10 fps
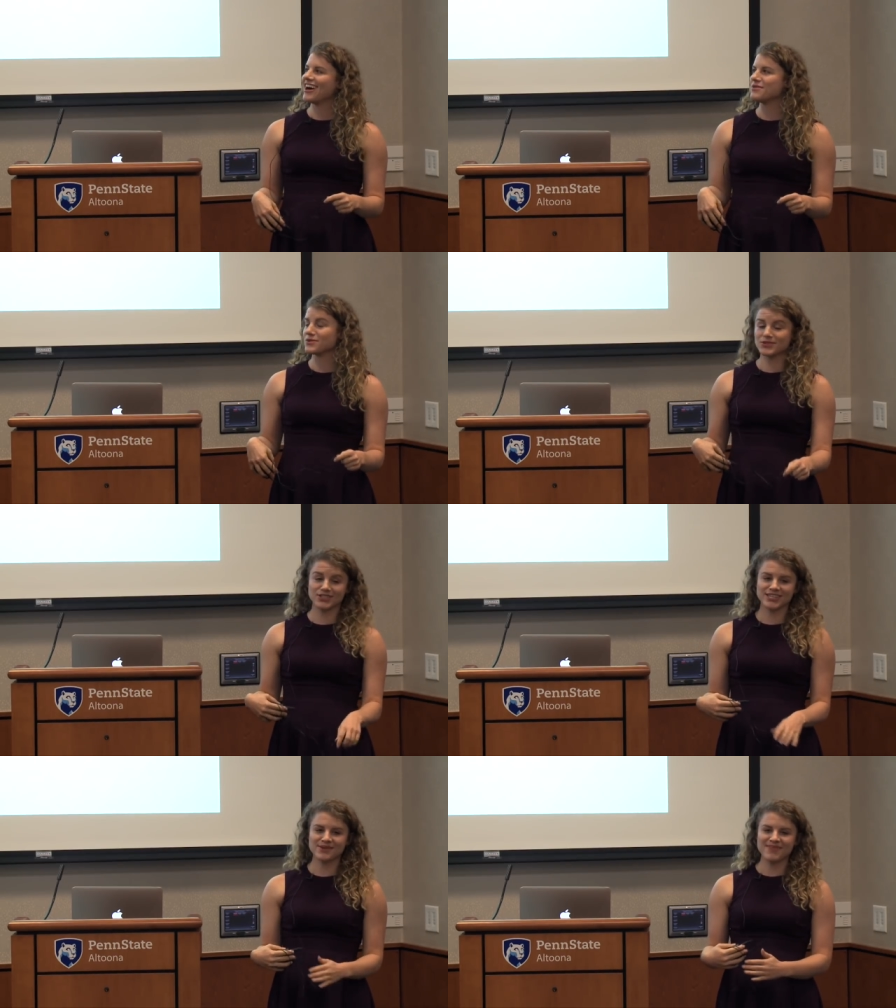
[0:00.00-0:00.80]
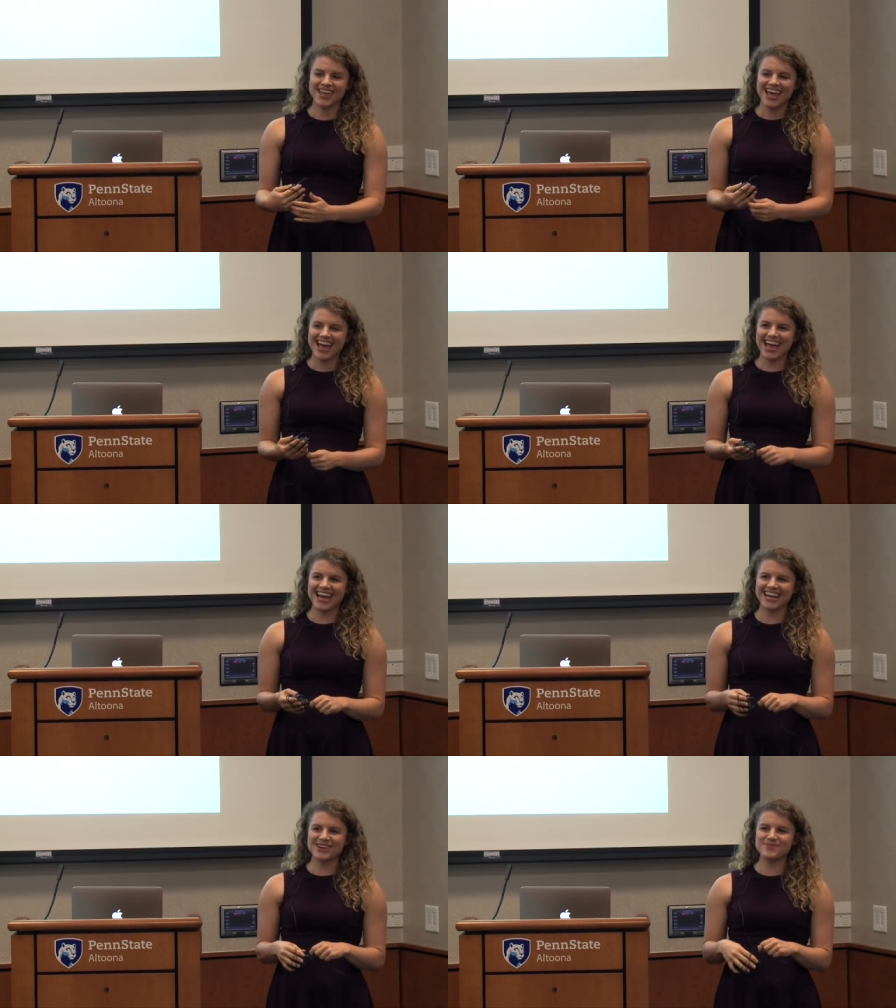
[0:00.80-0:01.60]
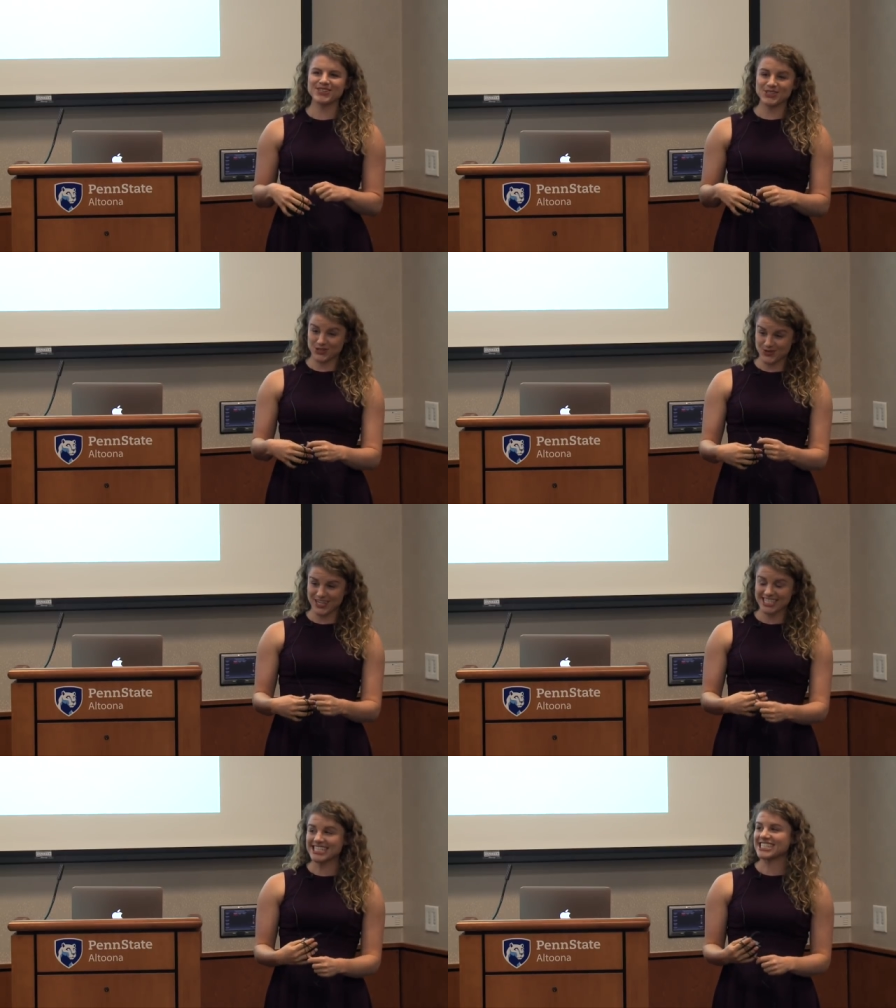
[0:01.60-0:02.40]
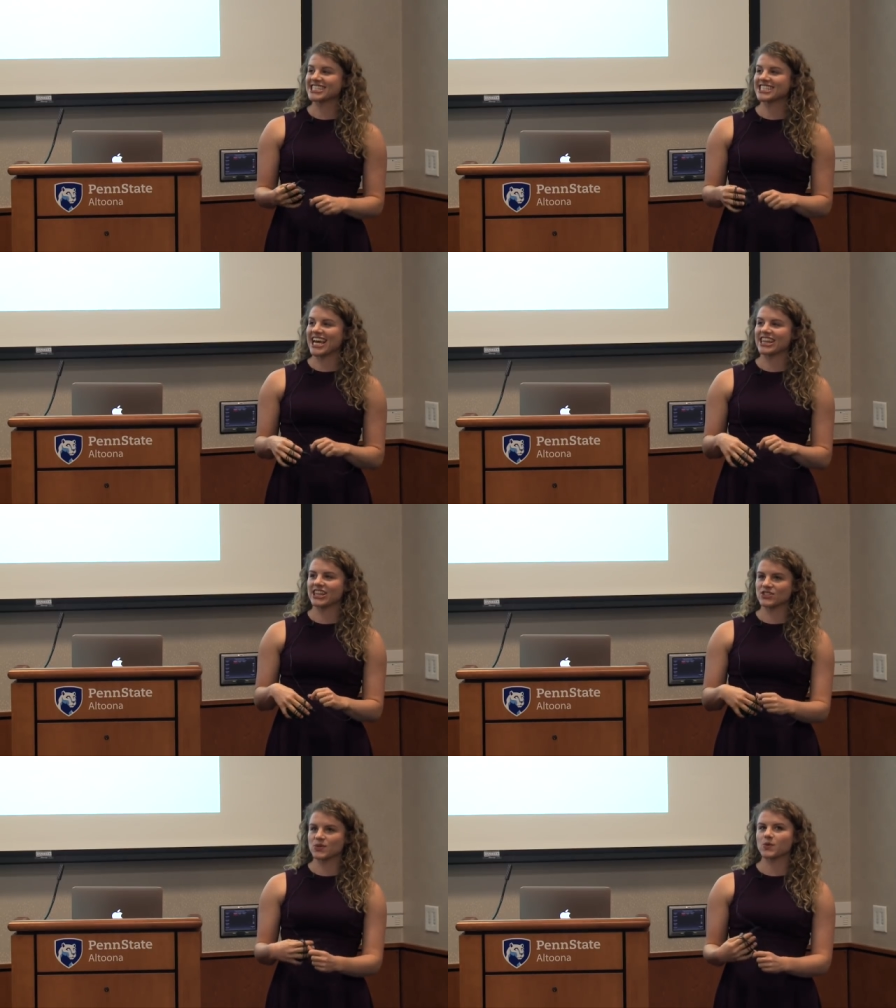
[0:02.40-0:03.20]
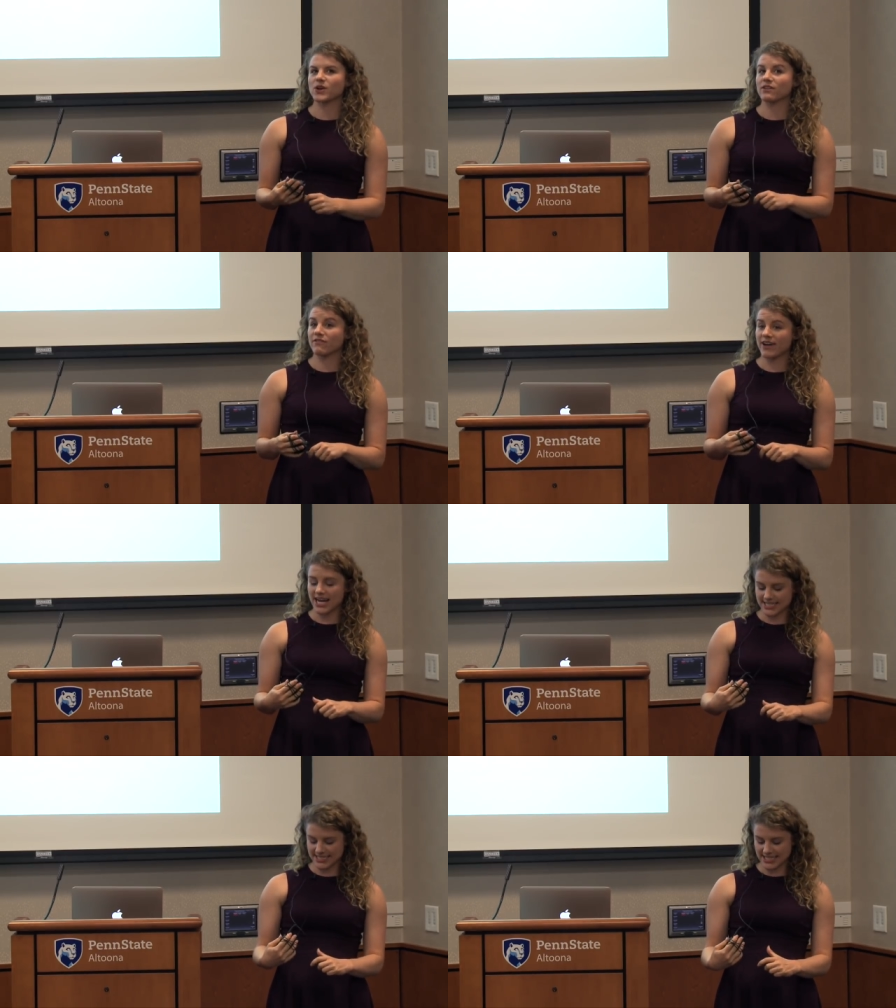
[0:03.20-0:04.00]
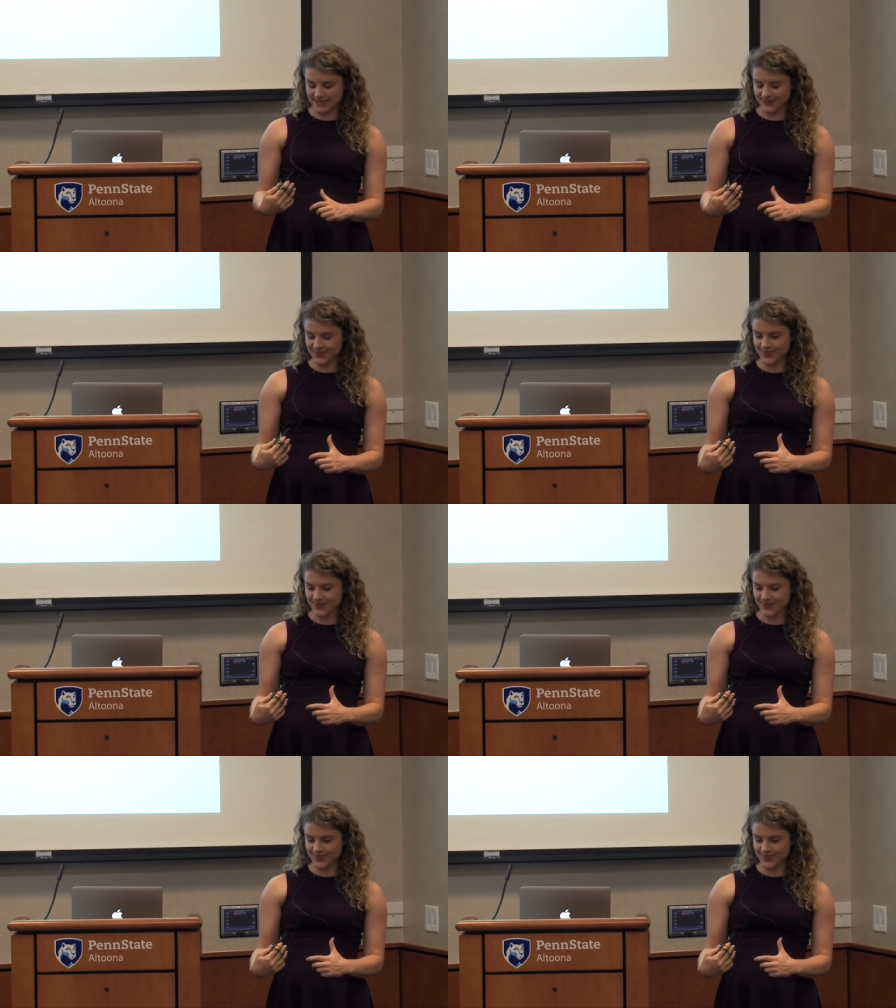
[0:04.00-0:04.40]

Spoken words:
It was a good name, but you should watch it. And then there's another one called Fasting,